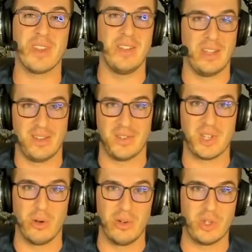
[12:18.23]
that's
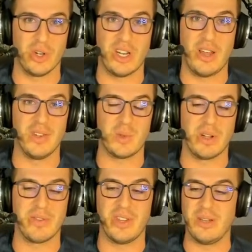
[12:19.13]
going to Turkey this
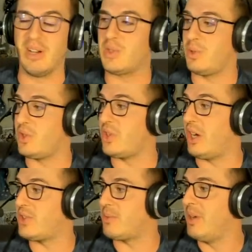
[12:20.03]
week for the U.S., which is
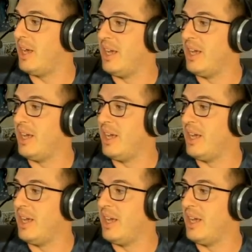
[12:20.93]
awesome.